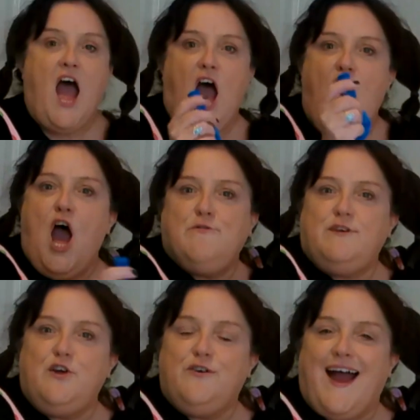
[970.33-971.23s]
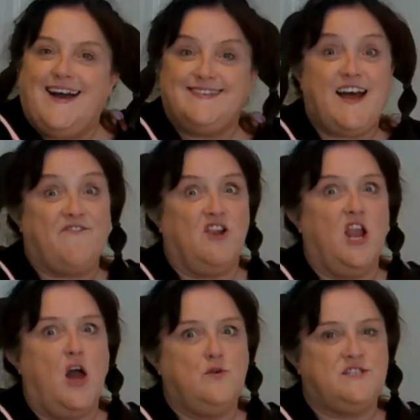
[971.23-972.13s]
I hope you guys have
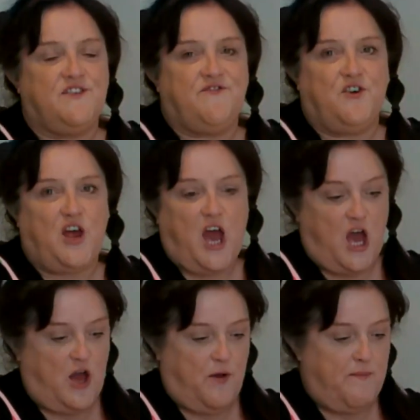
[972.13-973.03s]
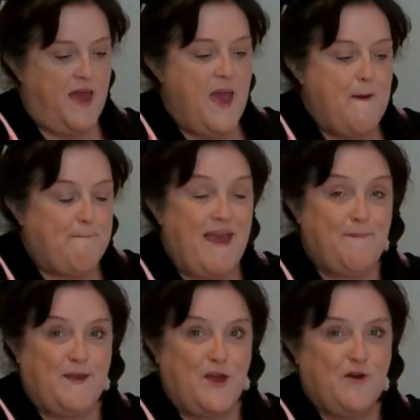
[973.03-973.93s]
loads of fun at home.
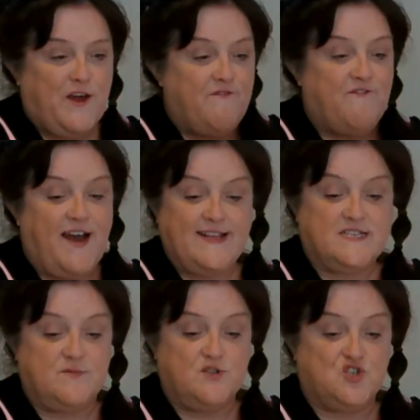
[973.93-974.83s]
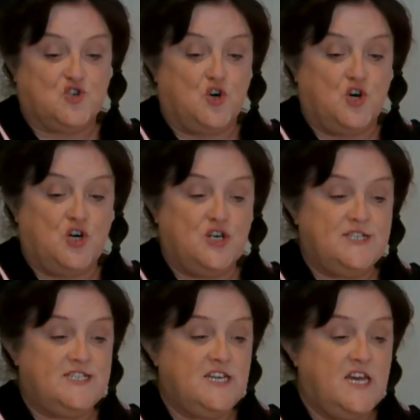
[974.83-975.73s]
Maybe you can find some
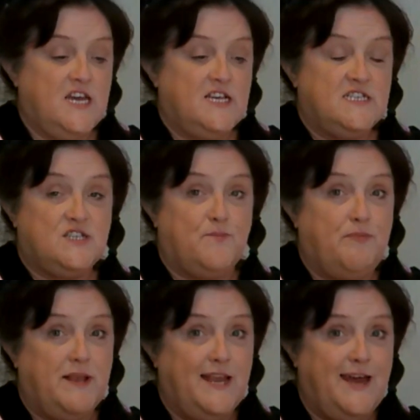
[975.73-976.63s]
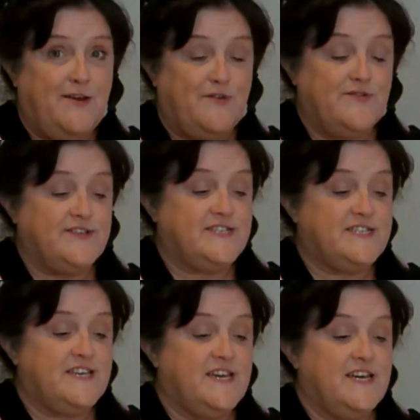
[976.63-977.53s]
straws, some
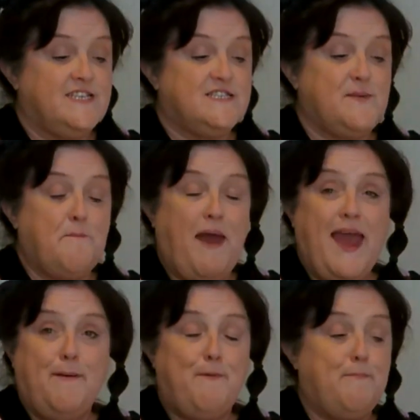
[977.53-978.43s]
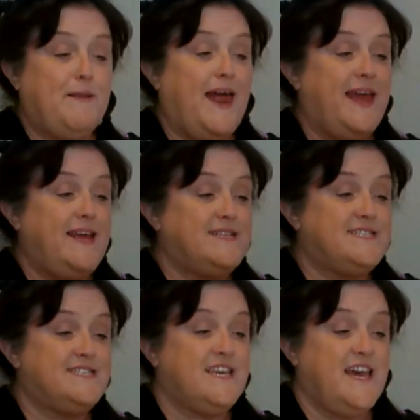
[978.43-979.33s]
balloons, some paper
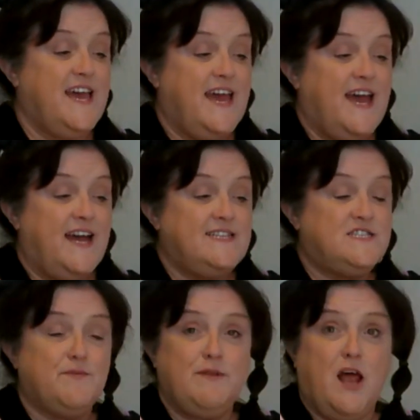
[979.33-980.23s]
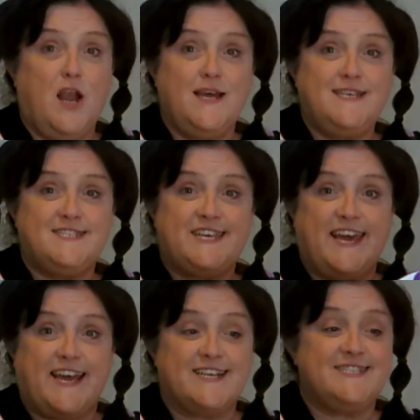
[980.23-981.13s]
plates, and some lolly
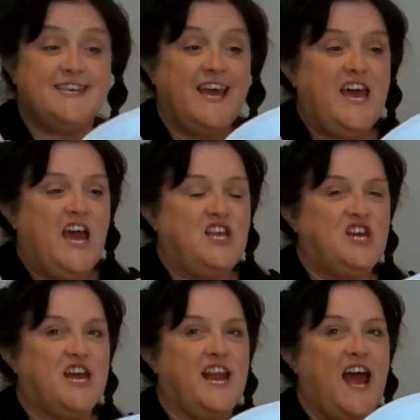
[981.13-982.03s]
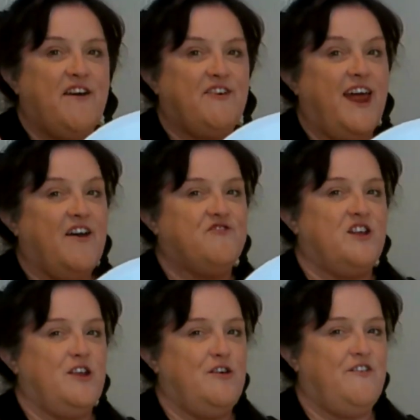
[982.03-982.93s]
sticks. You can have an
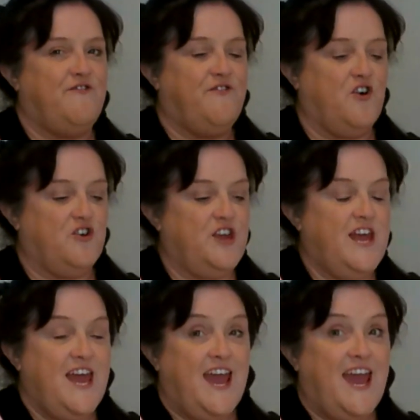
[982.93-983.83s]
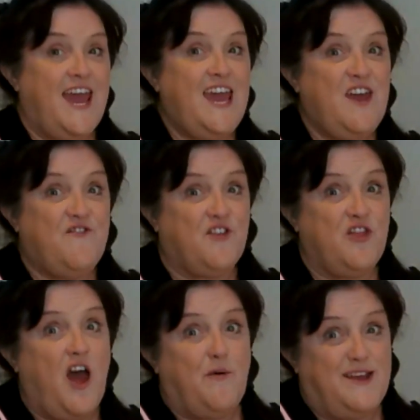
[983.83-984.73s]
afternoon of fun, even
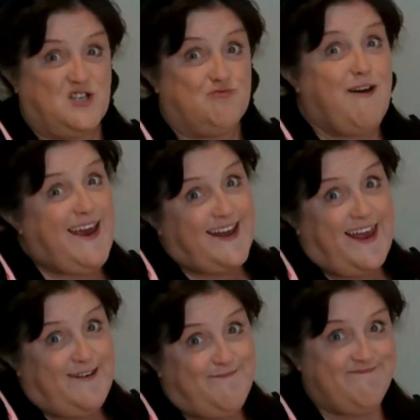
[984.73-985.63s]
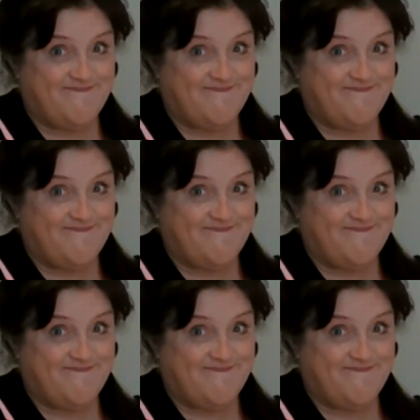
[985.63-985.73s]
though it's raining.